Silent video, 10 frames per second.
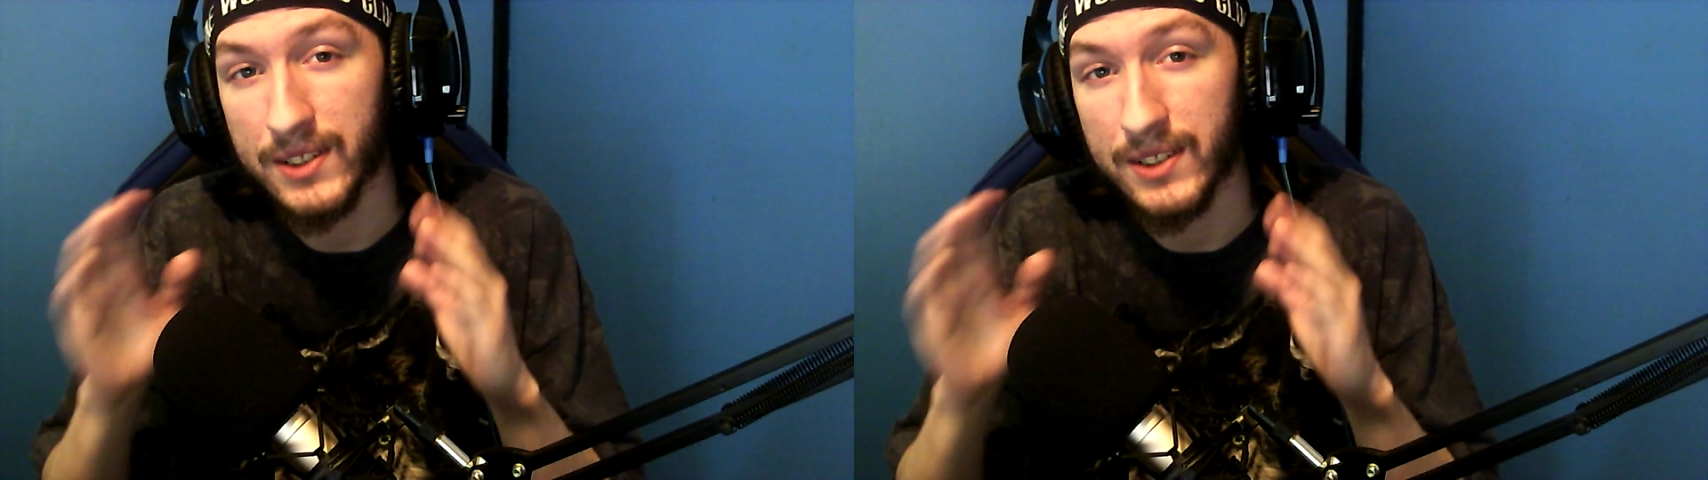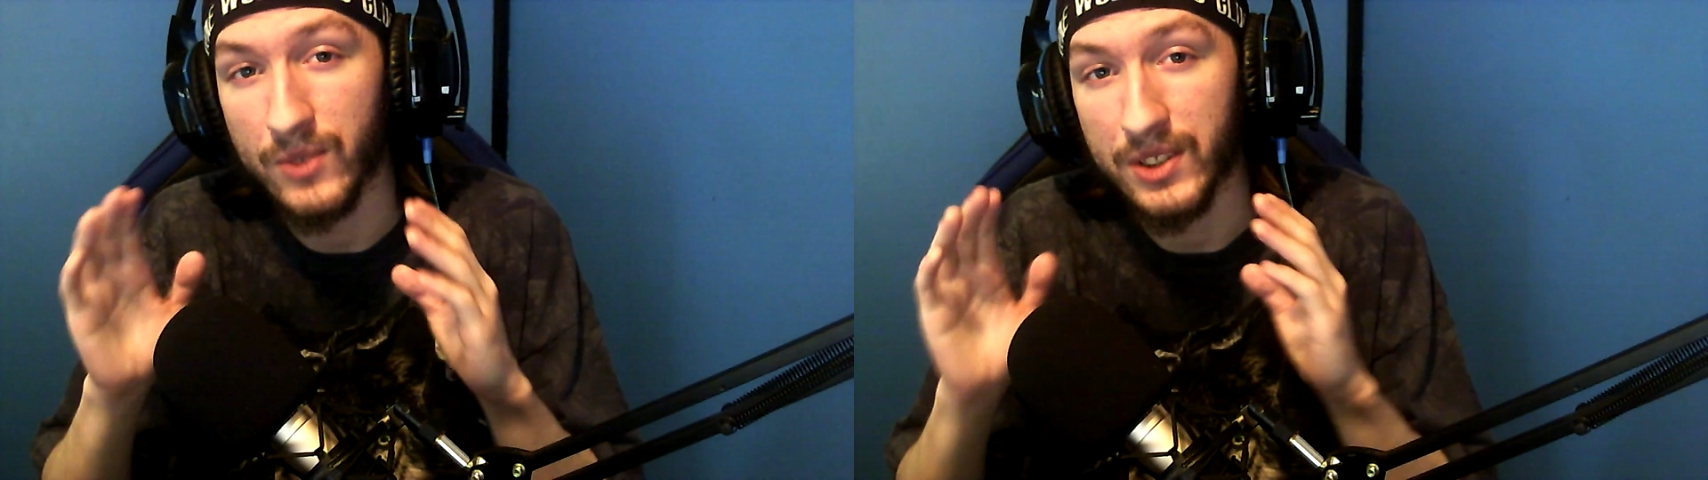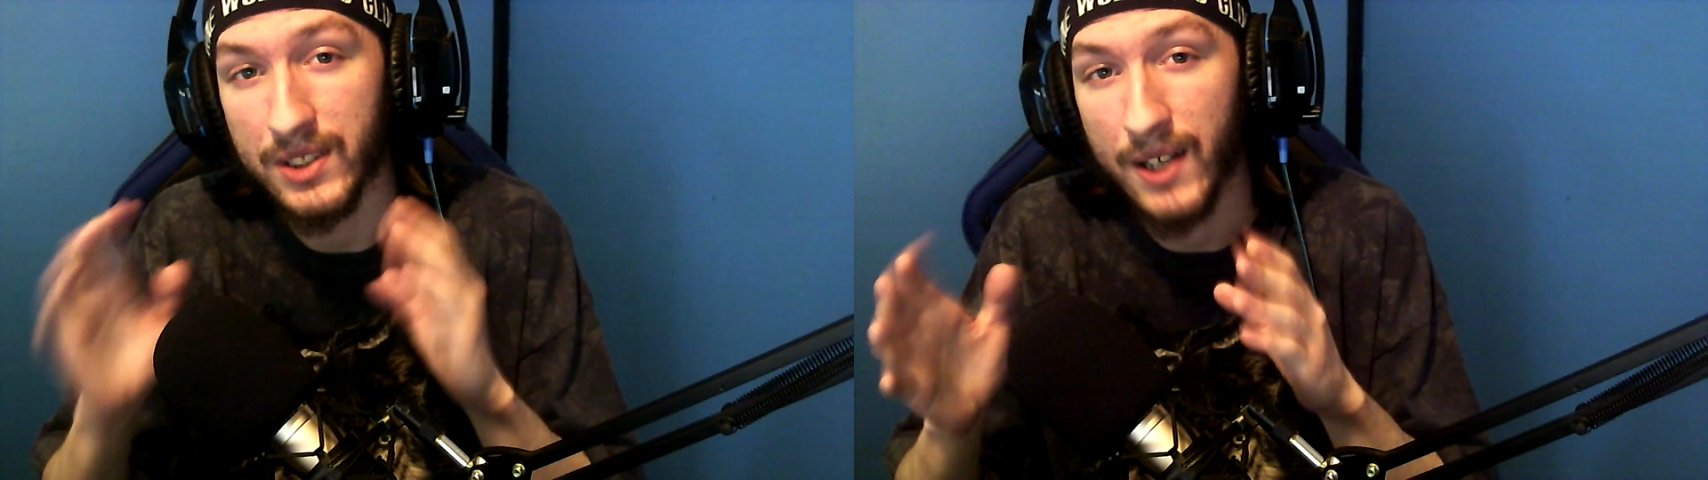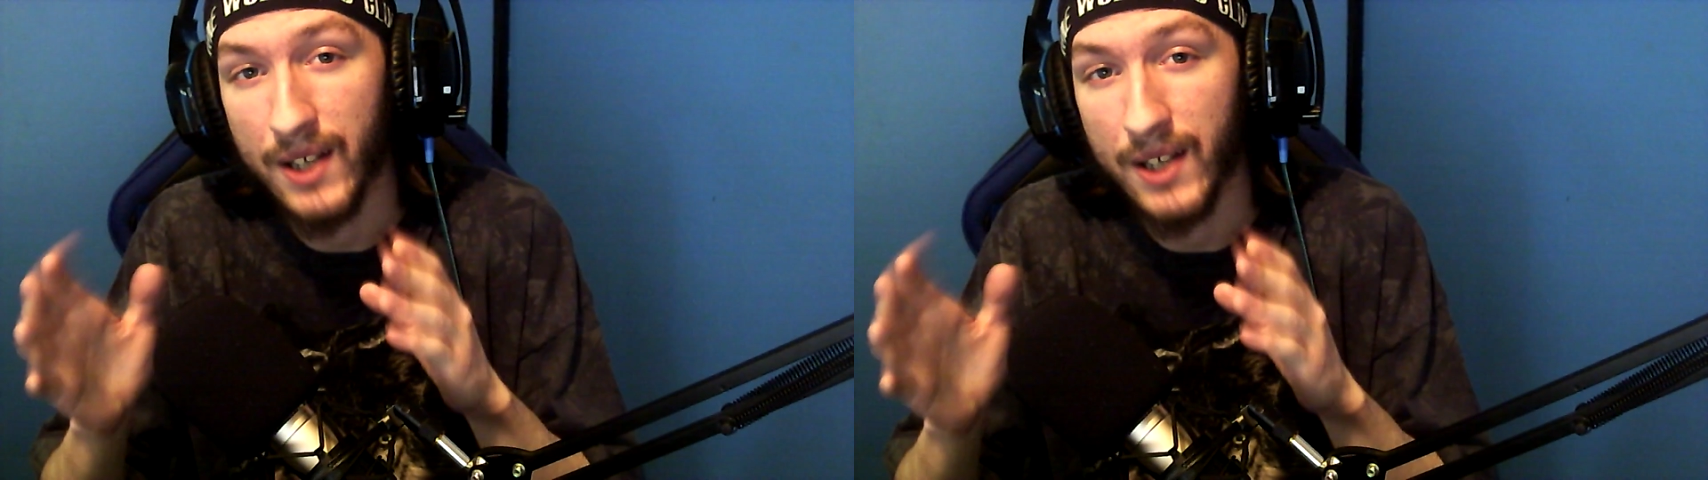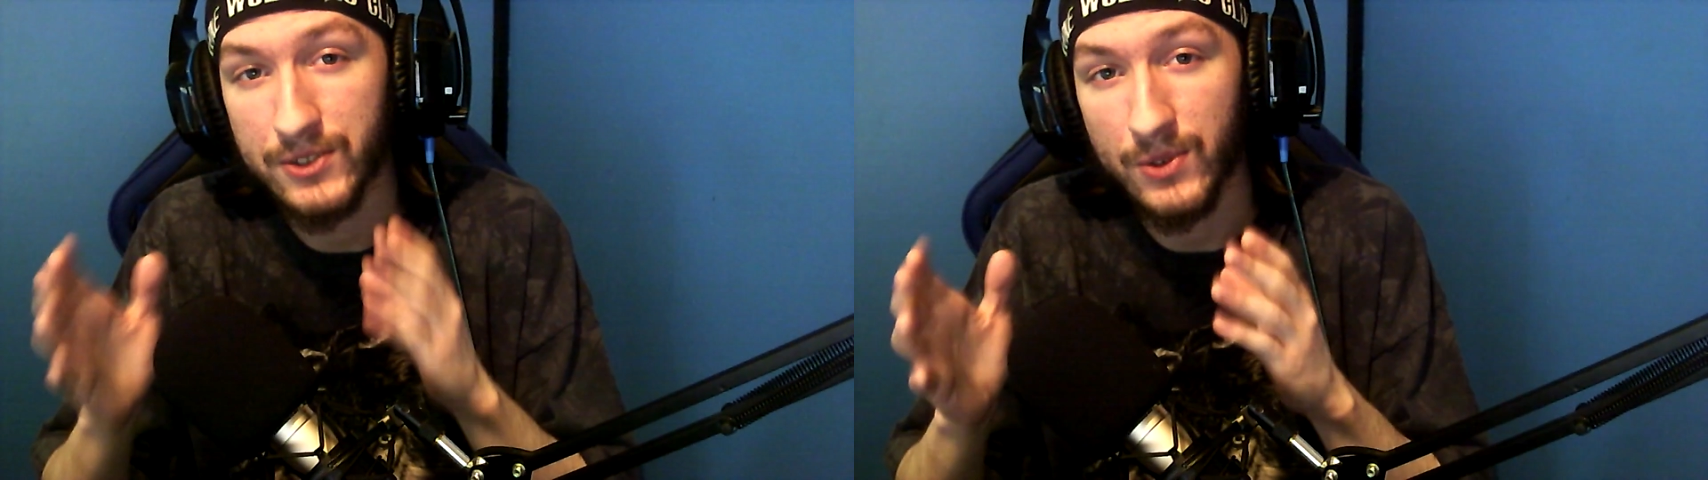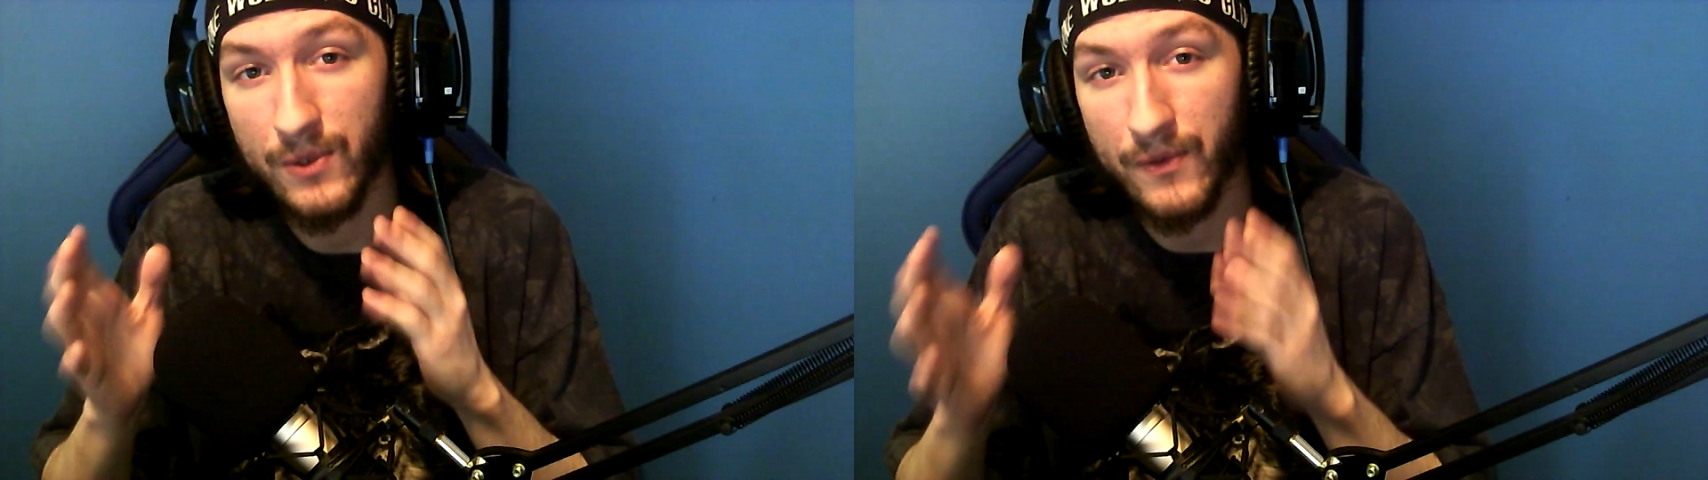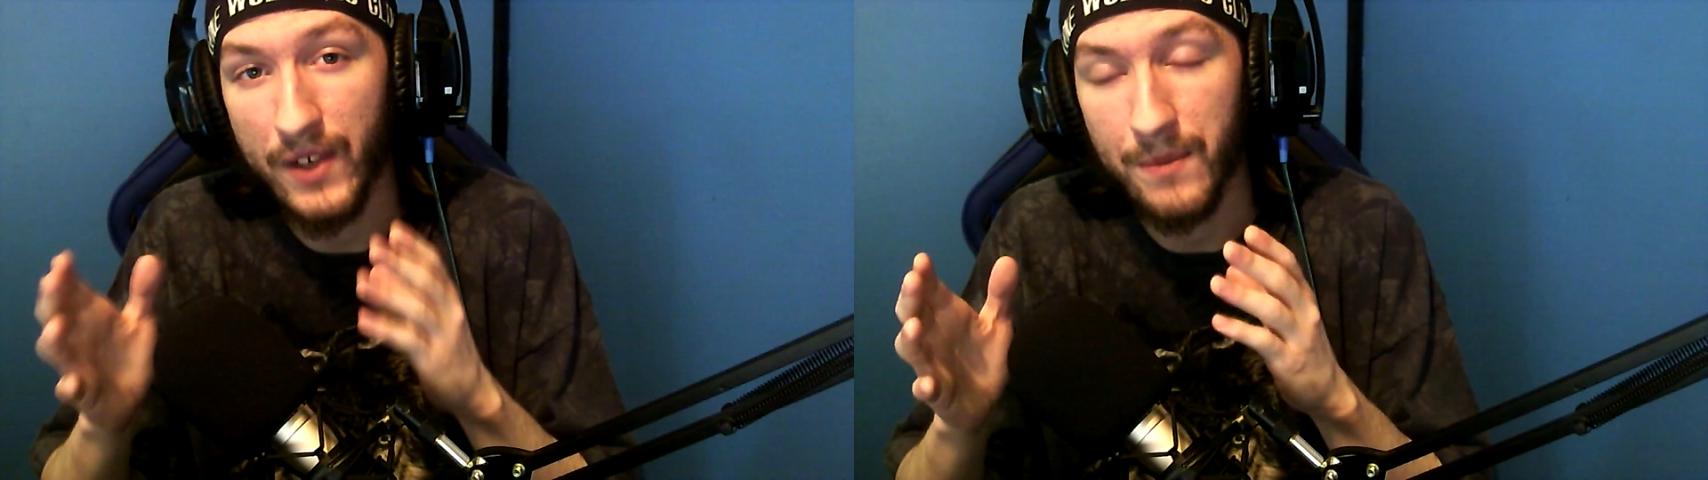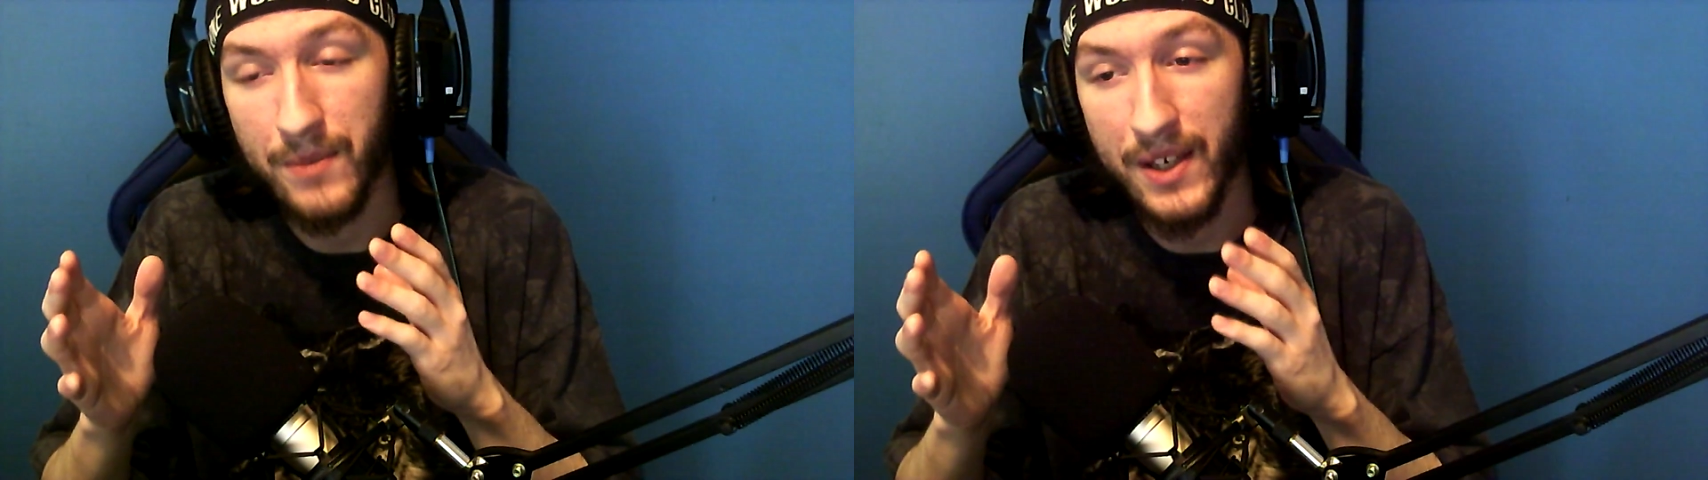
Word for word: with the console fan